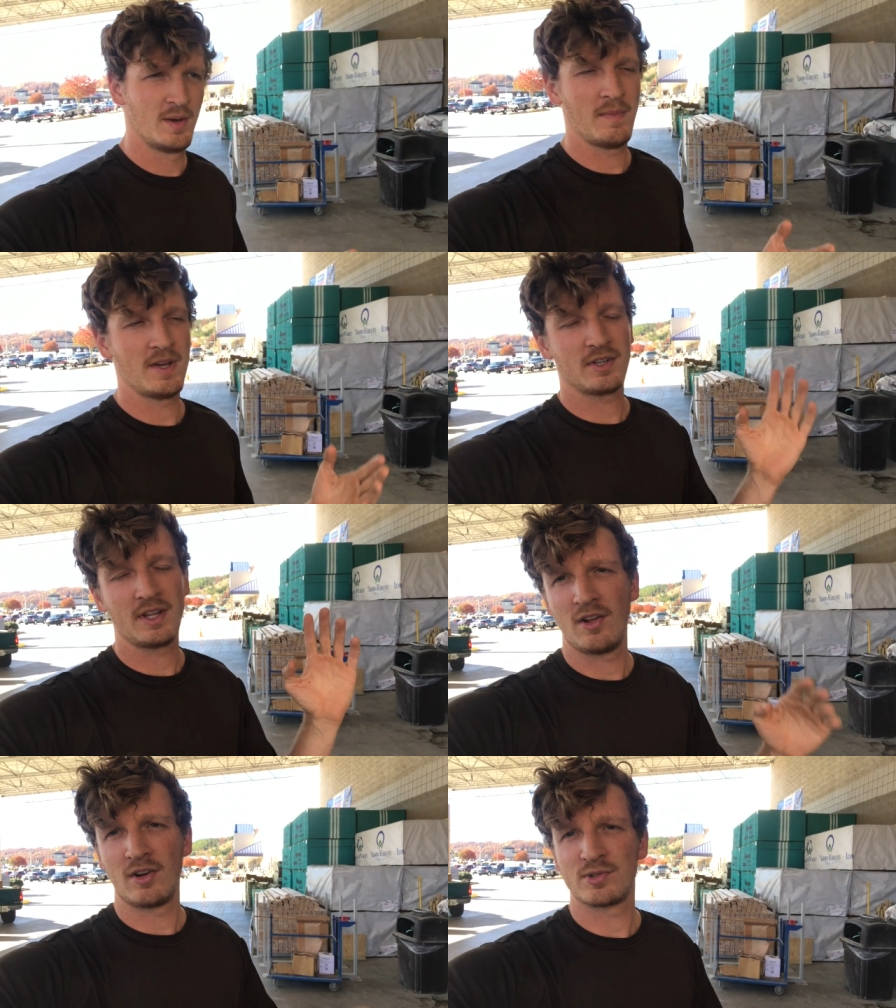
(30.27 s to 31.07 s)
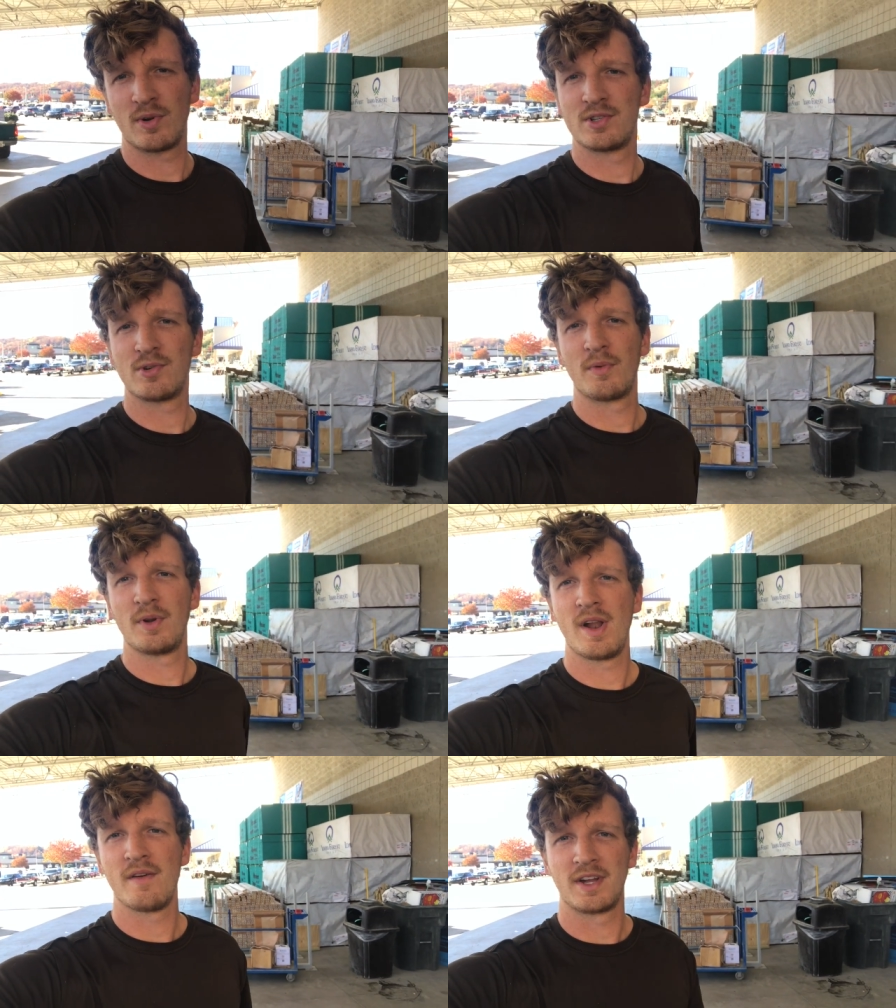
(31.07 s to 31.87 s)
basically long story short, we
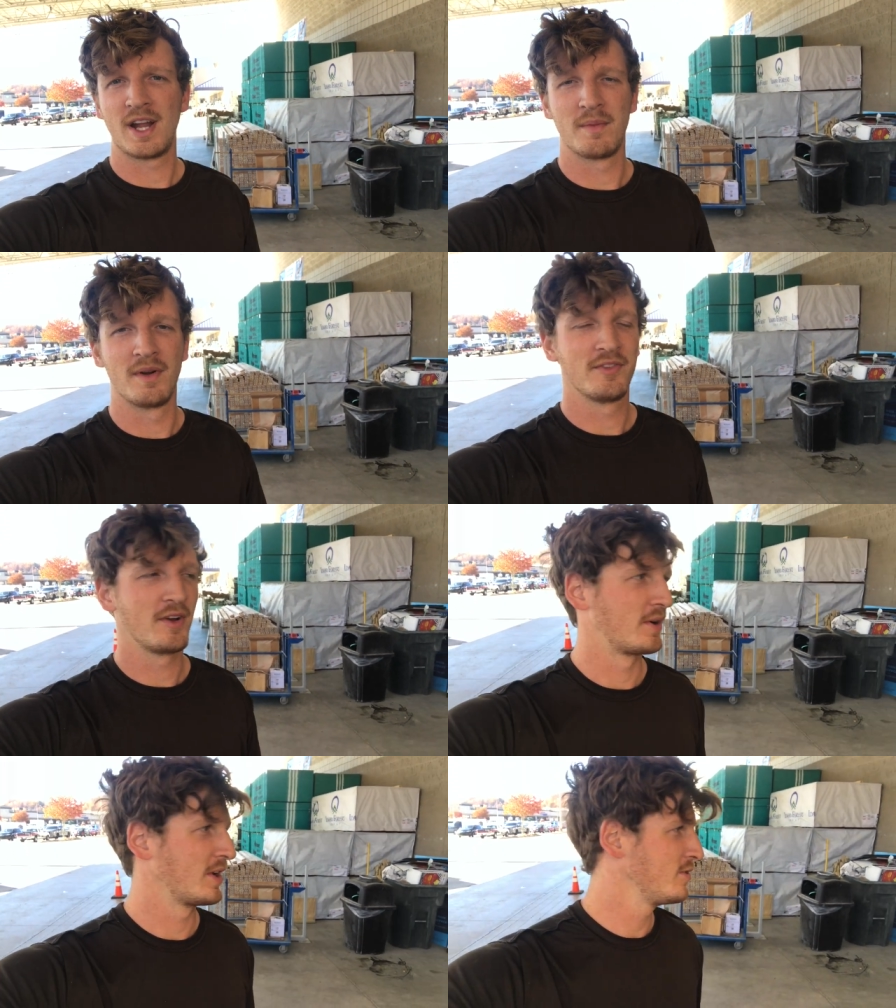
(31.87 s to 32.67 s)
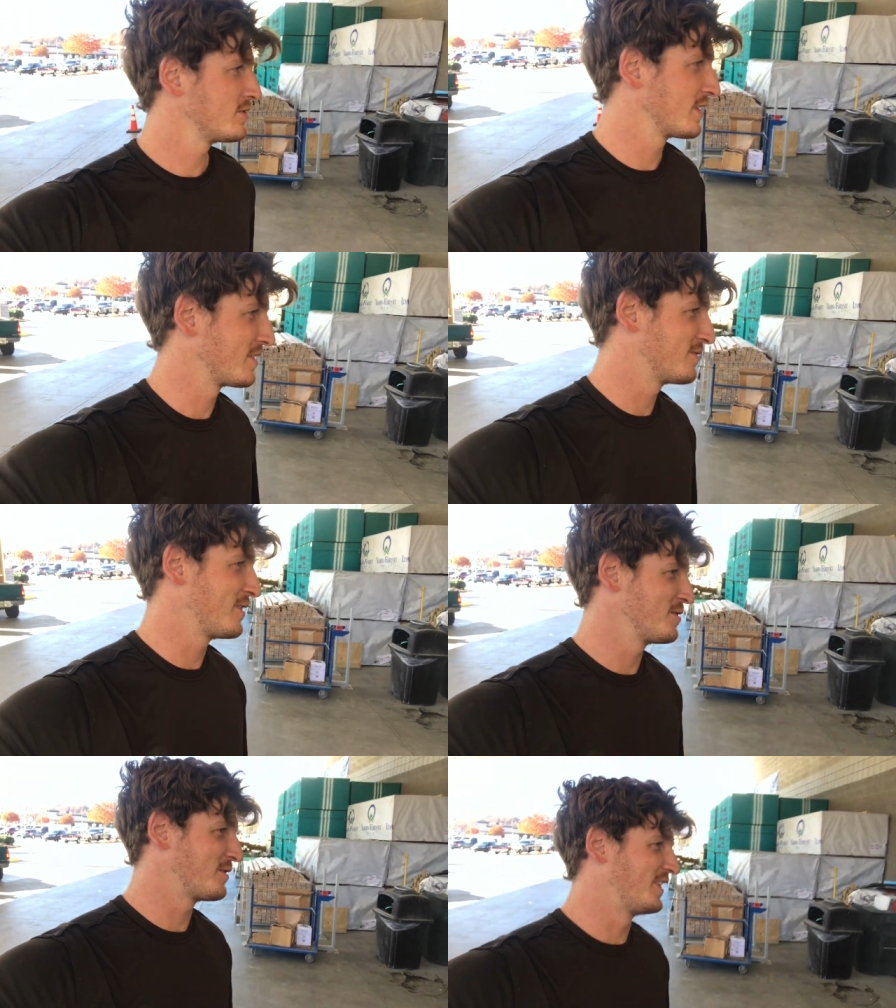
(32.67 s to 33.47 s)
don't have a camera, so we can use the
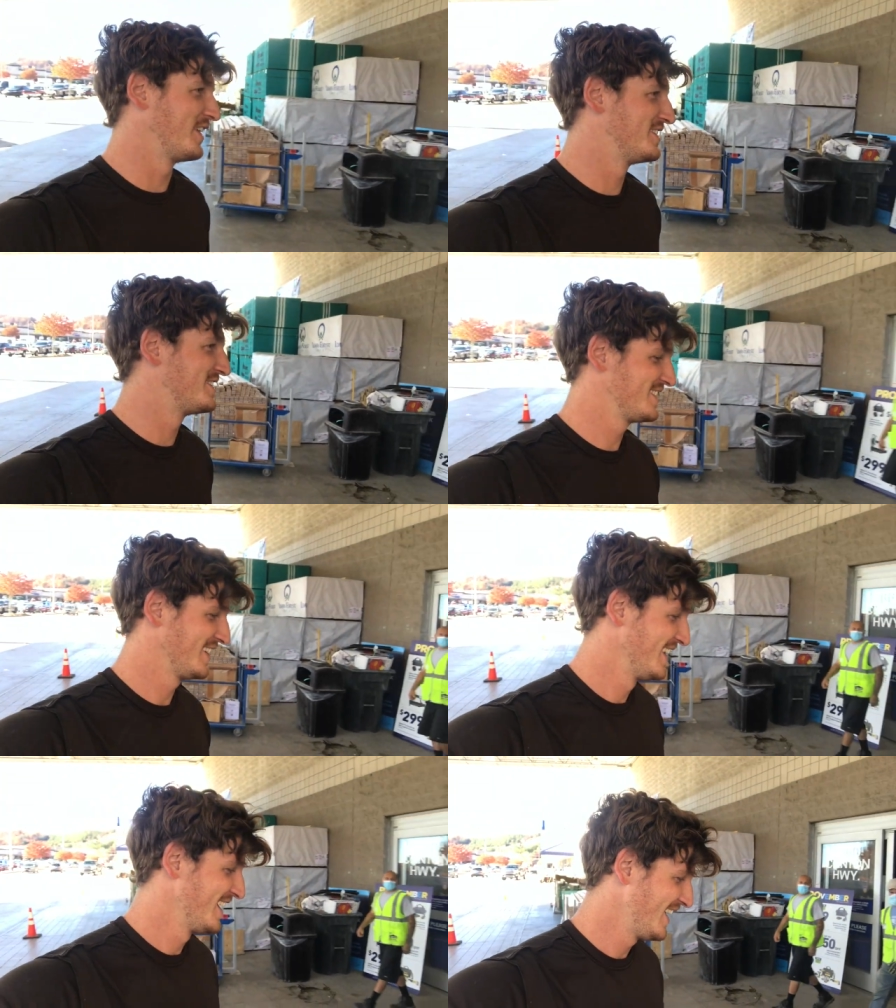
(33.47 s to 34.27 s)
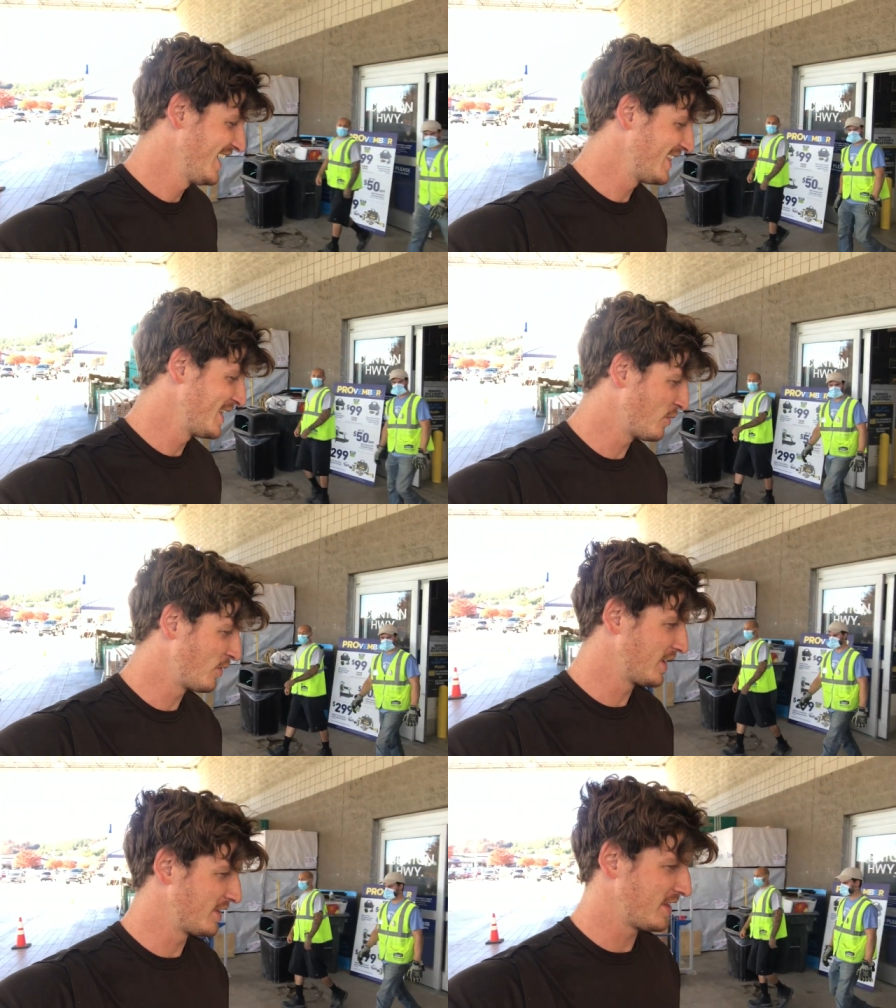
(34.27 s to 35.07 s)
phone first, and then we'll
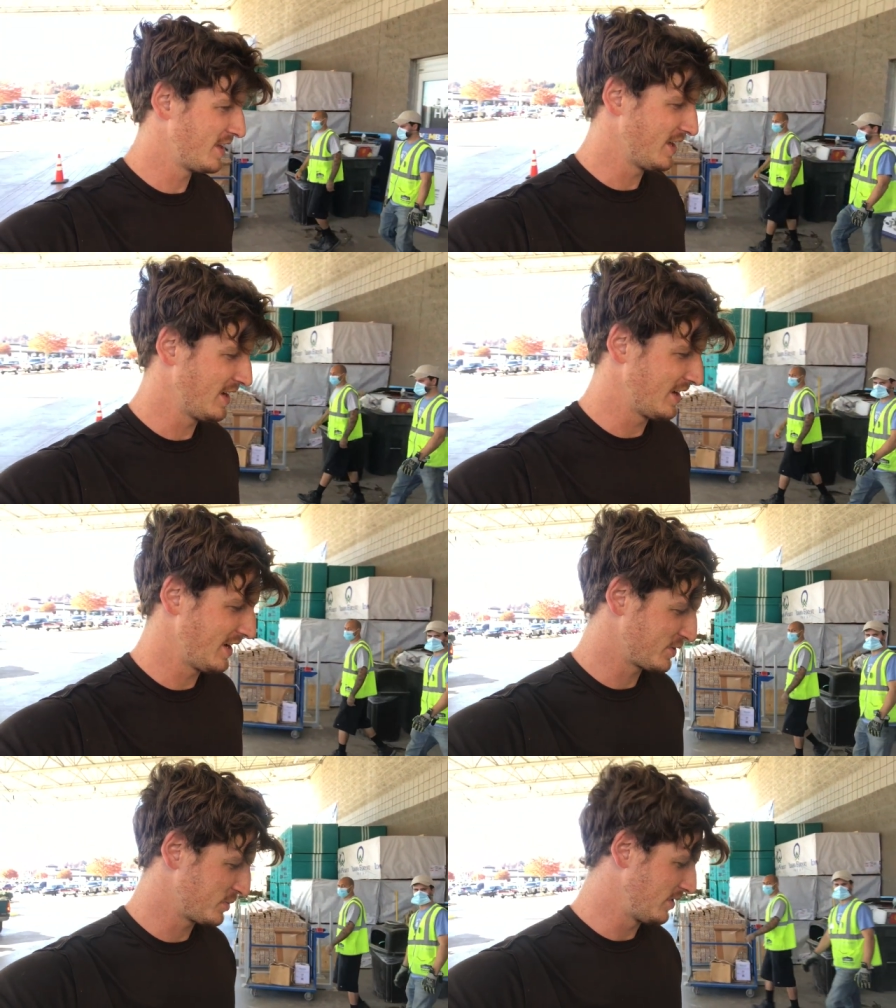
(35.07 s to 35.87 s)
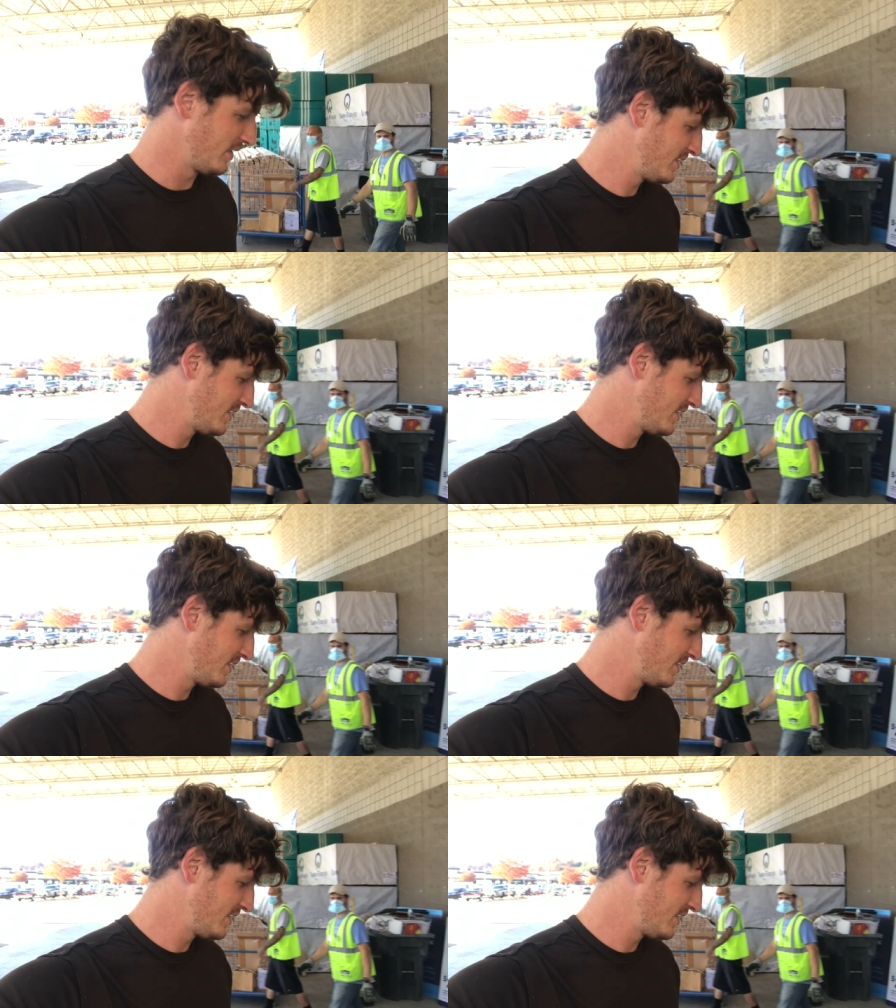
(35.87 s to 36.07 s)
get the actual